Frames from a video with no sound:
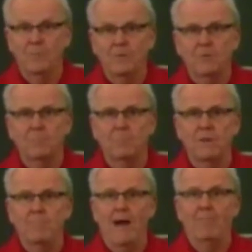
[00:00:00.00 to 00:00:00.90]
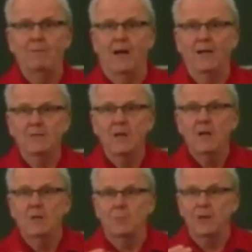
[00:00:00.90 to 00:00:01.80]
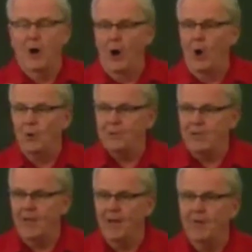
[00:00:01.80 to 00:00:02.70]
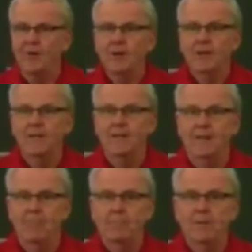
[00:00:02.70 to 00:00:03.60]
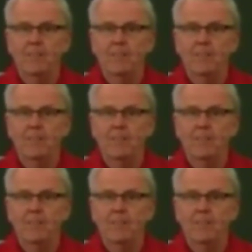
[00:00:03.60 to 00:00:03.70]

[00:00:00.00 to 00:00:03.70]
to be baptized to be altogether dipped.